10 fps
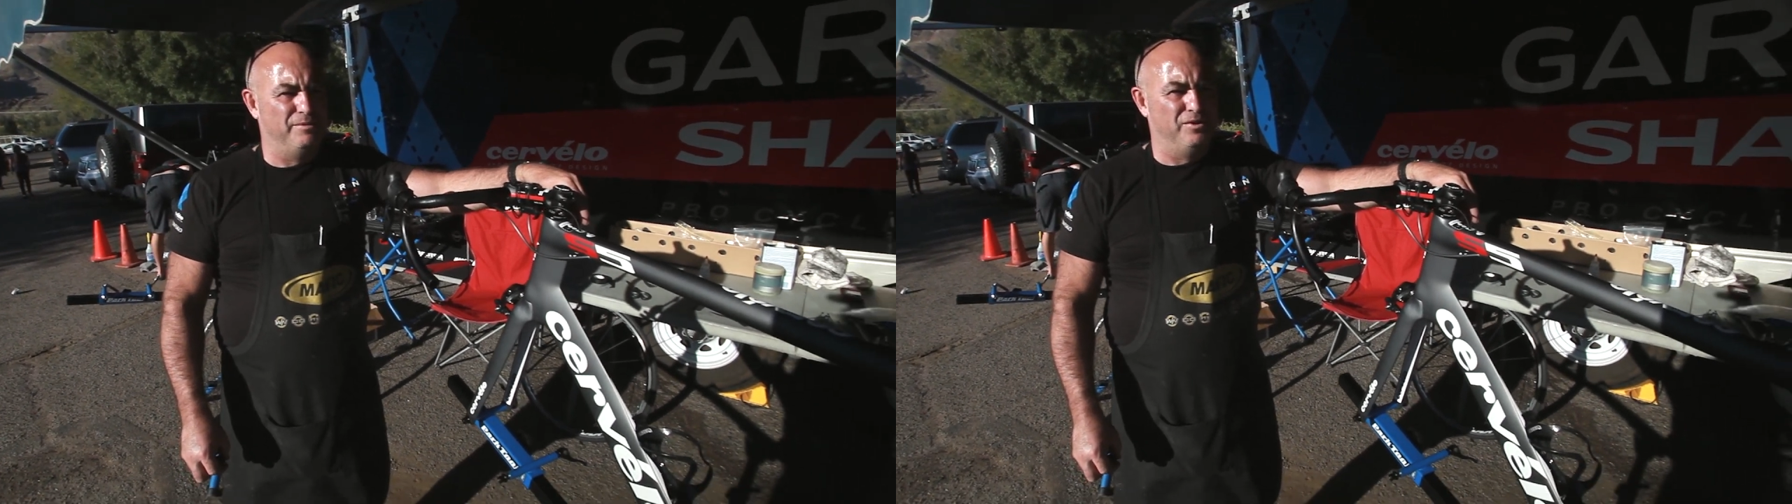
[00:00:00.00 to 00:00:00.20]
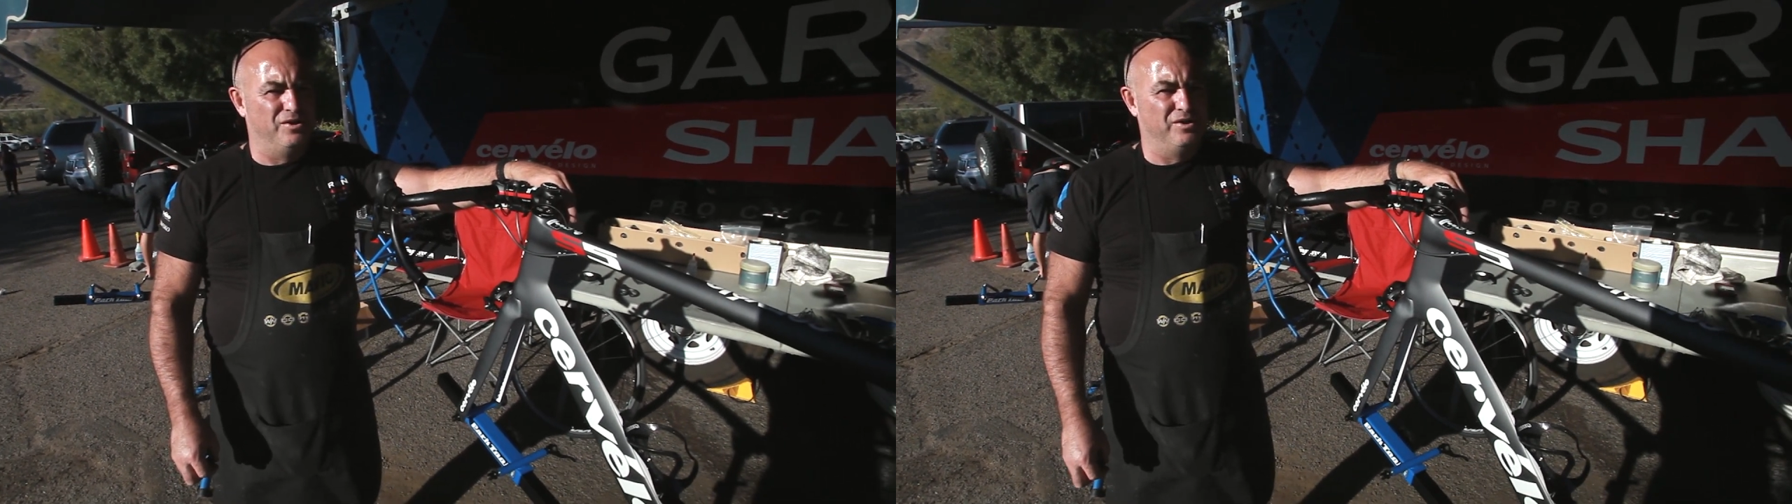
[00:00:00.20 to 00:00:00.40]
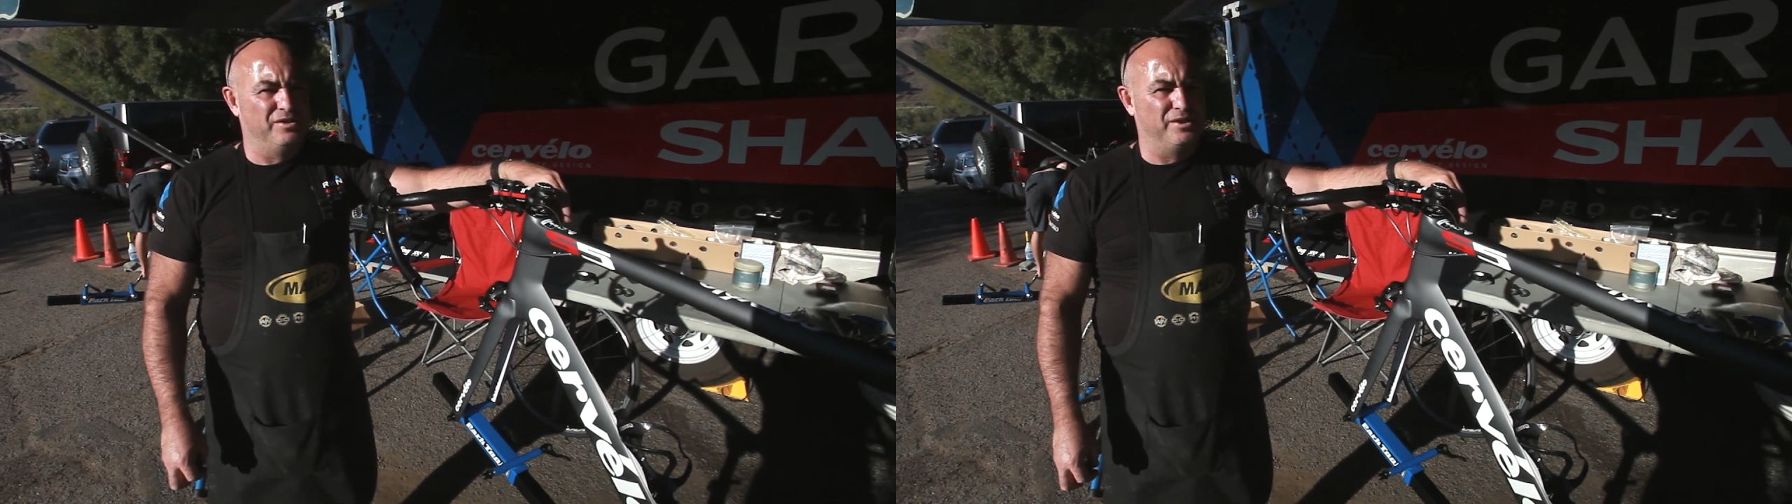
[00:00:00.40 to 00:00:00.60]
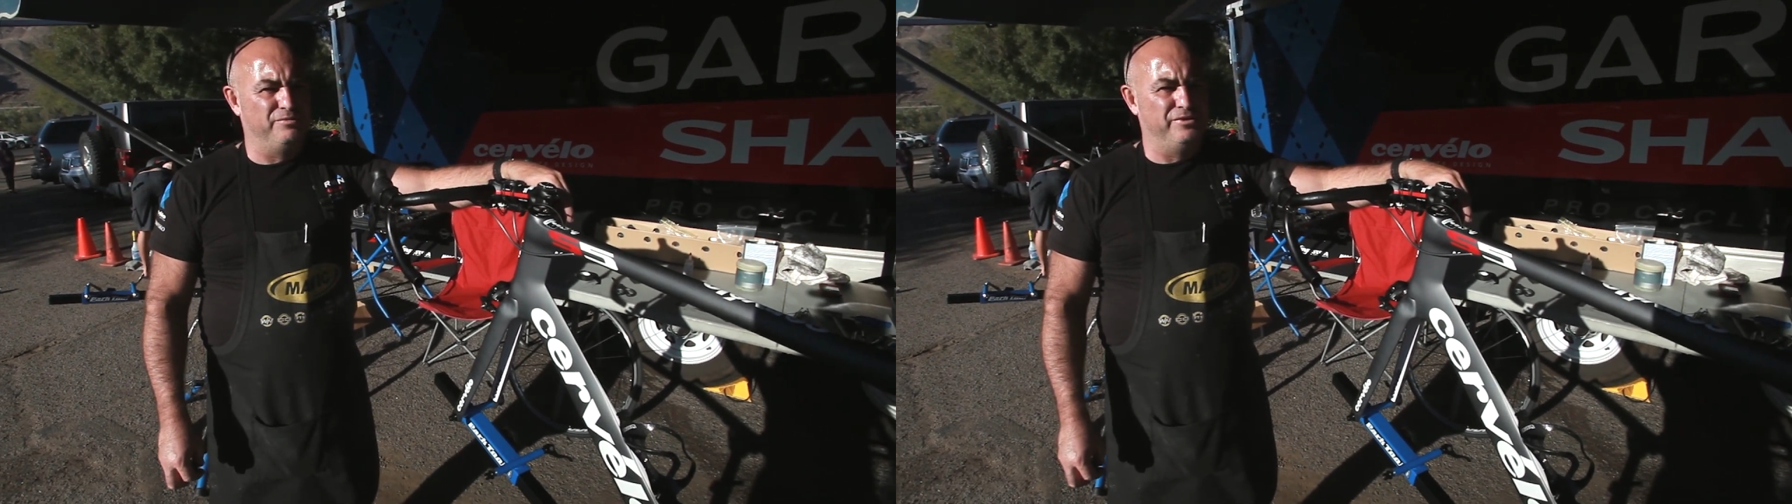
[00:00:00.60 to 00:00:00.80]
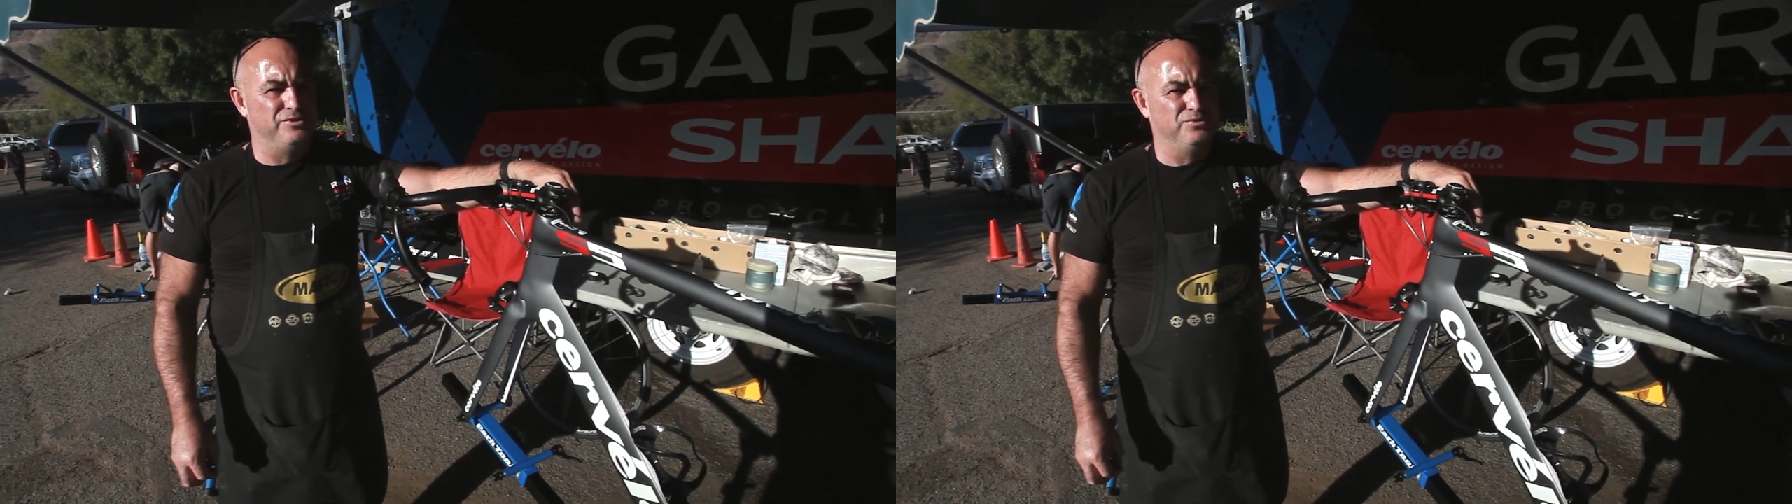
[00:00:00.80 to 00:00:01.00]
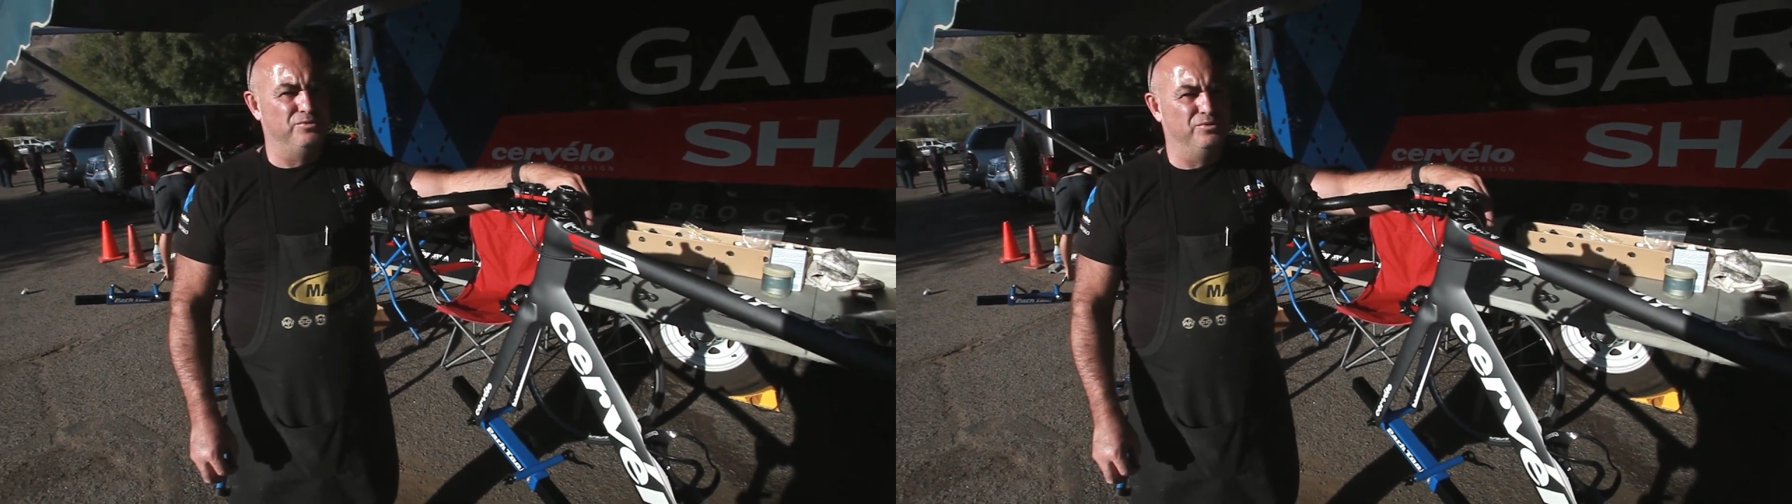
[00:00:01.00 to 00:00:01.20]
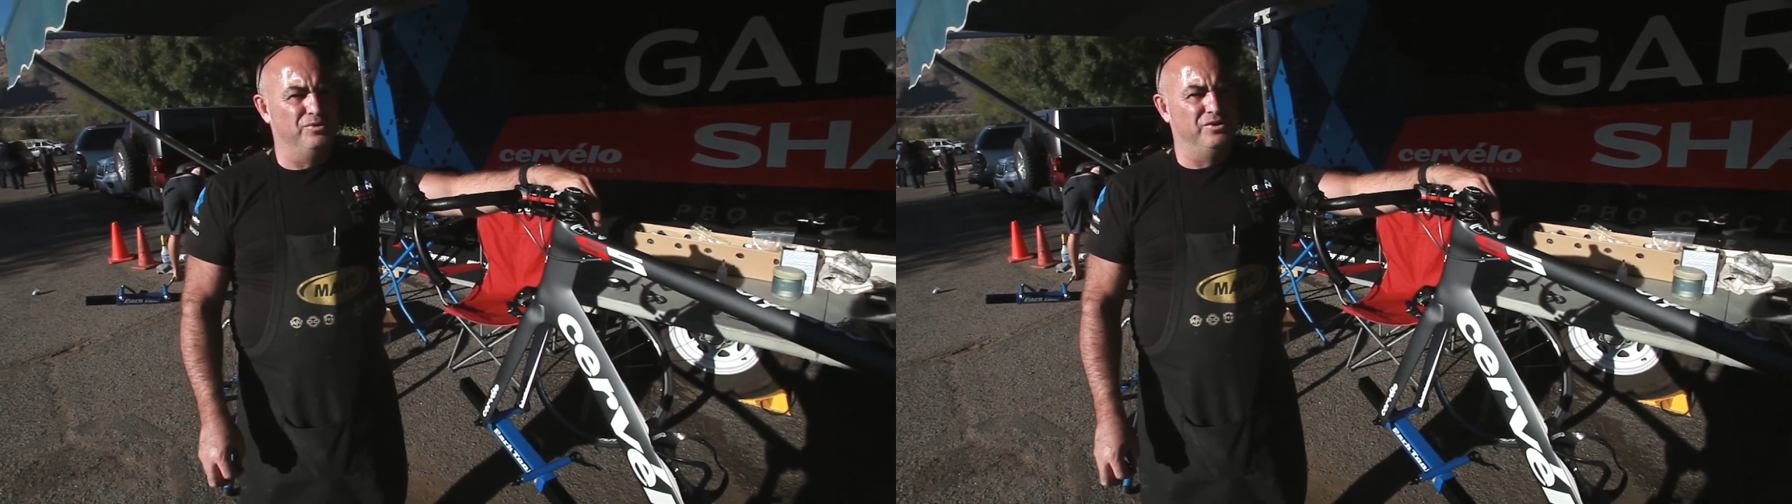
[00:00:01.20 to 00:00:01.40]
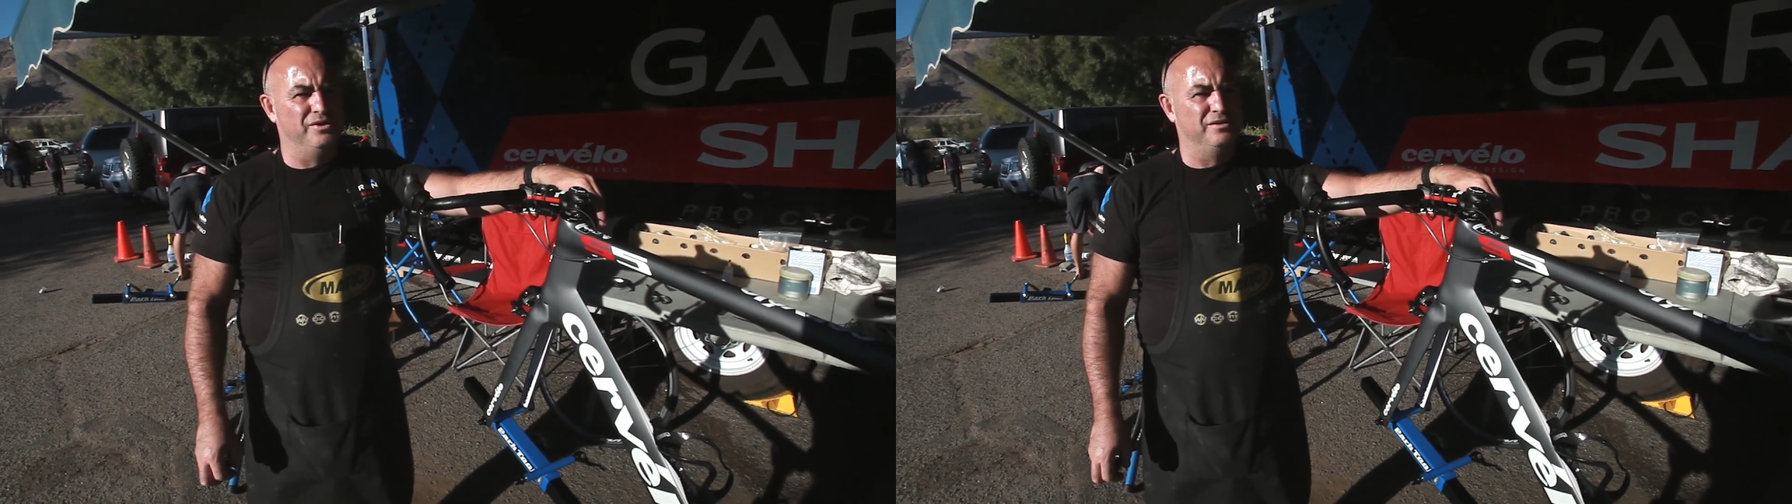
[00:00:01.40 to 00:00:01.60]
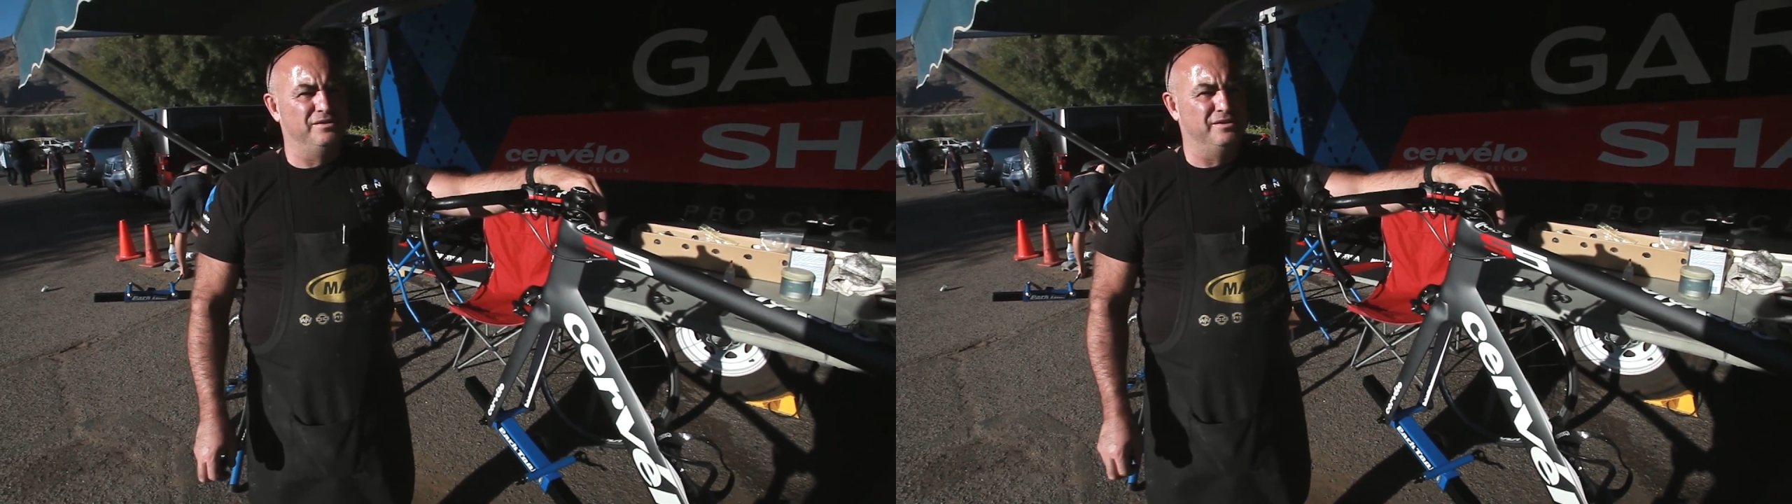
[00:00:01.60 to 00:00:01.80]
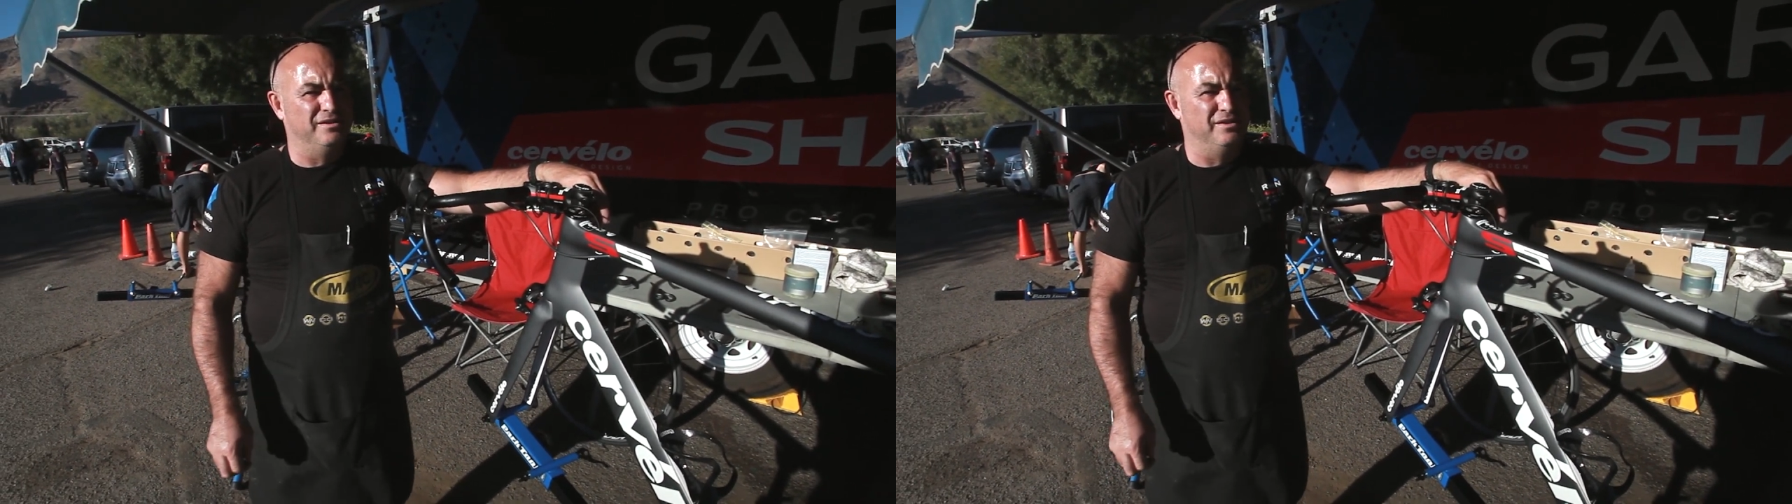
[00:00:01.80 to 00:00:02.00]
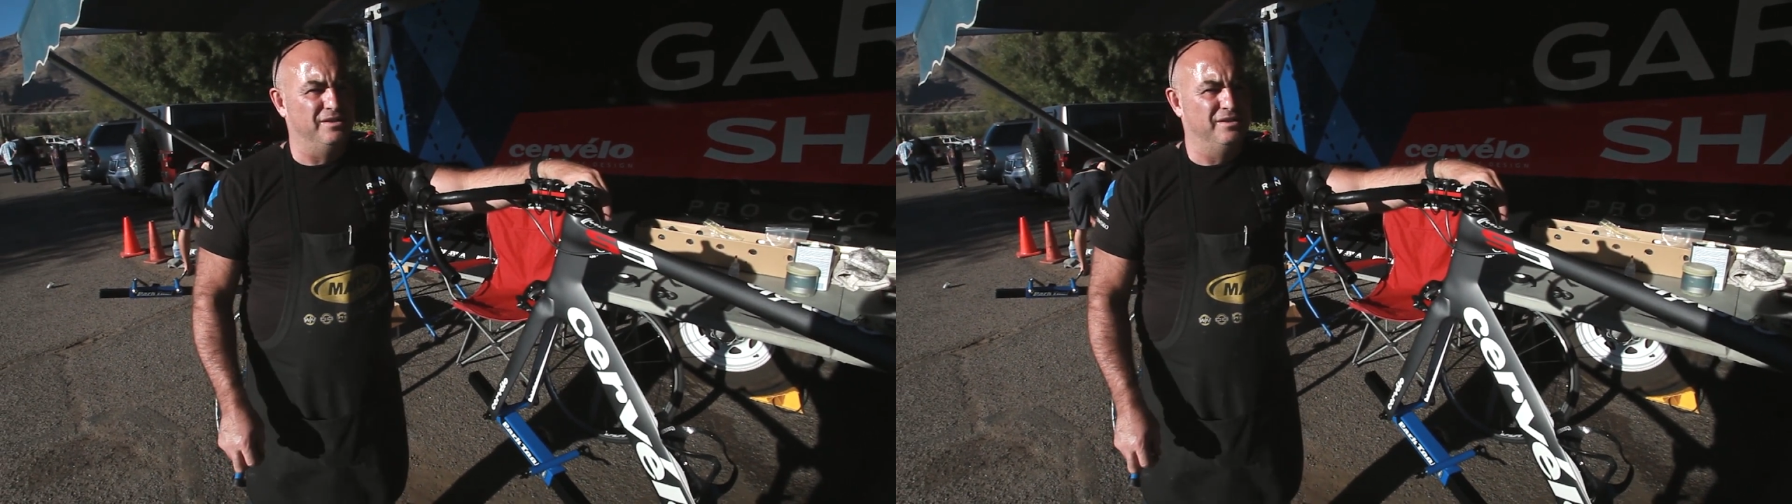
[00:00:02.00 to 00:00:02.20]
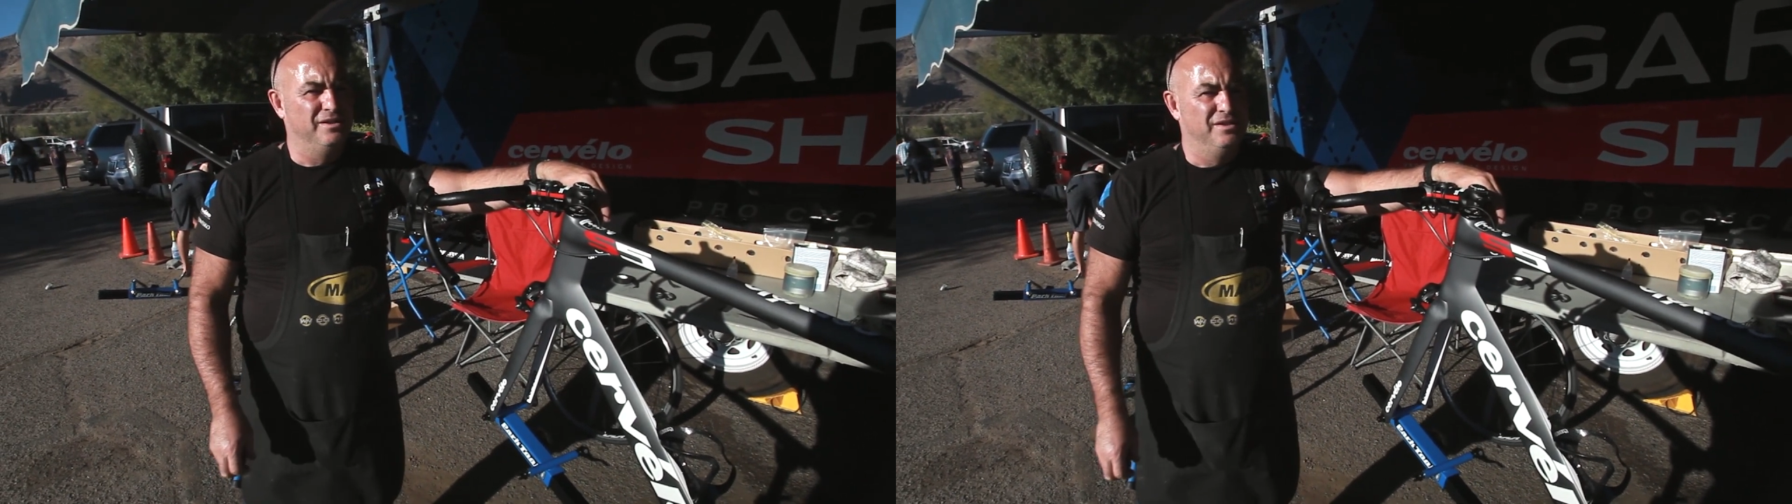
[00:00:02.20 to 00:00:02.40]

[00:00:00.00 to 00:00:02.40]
along like Retül and uh,